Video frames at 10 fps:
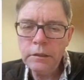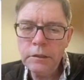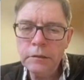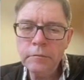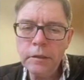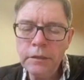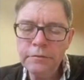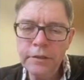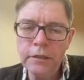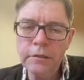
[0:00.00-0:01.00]

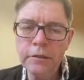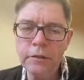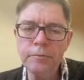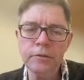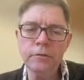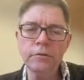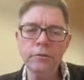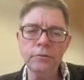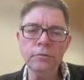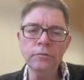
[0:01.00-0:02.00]
I've set the option
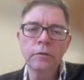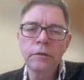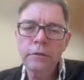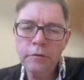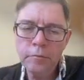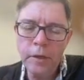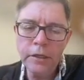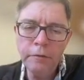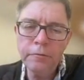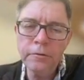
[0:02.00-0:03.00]
to, or
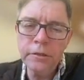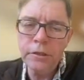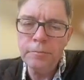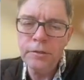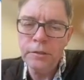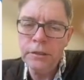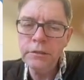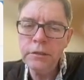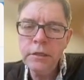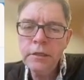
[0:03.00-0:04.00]
by default, the option
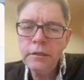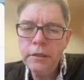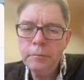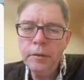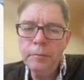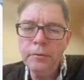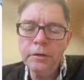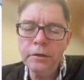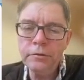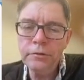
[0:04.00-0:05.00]
is that
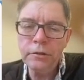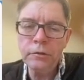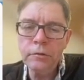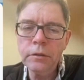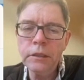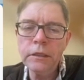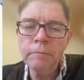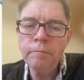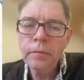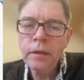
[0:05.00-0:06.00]
people can
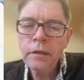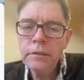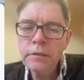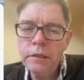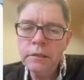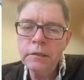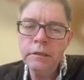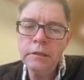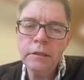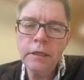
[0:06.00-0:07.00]
also
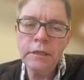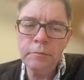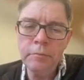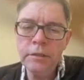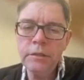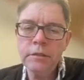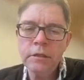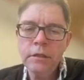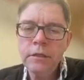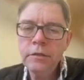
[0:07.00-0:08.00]
send an
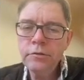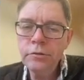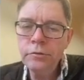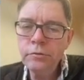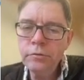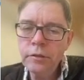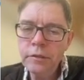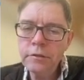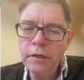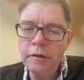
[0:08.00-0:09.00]
SMS to
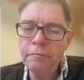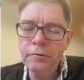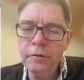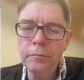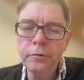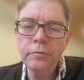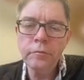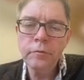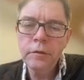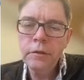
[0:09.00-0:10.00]
this telephone
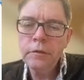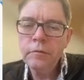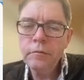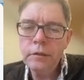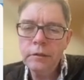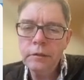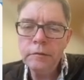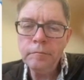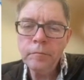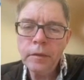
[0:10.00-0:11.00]
number.
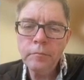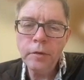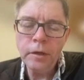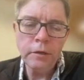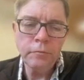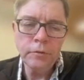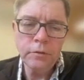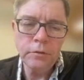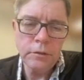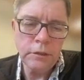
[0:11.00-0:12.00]
But I
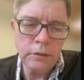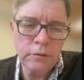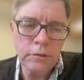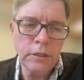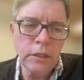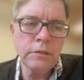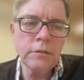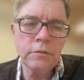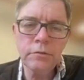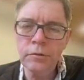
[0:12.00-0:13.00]
would
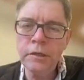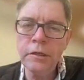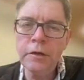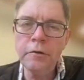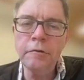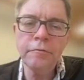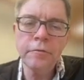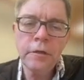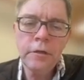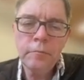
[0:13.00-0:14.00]
suggest turning that off
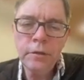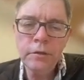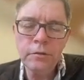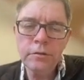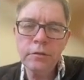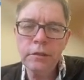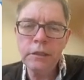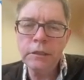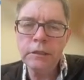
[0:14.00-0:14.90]
because